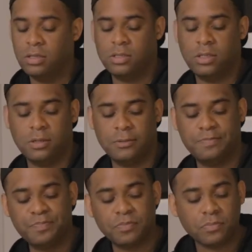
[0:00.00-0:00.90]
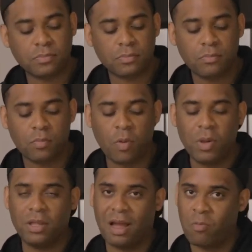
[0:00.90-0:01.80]
So we
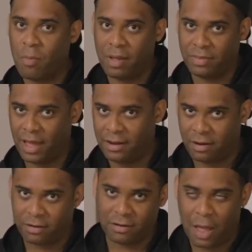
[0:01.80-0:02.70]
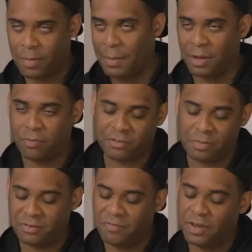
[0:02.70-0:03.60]
can talk more about that in our upcoming
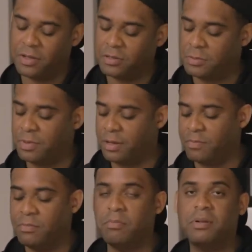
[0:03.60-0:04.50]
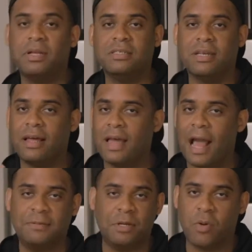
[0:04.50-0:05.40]
recipes and videos, but please
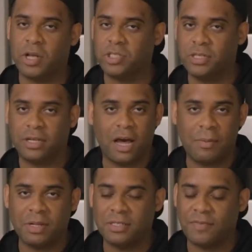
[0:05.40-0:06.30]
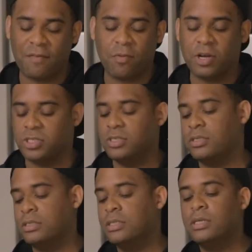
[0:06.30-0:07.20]
ask me a question in the comments if you have
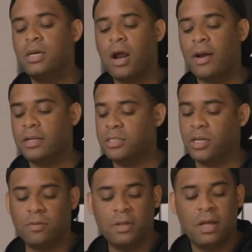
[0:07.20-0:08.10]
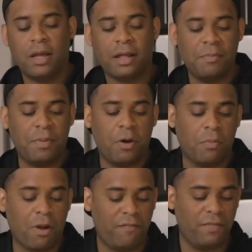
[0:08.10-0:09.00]
questions. All right, so got the bone
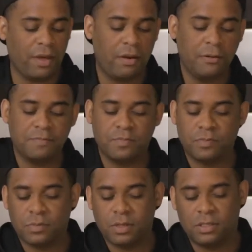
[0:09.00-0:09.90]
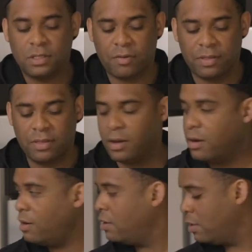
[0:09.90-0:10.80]
broth there. Set that right there.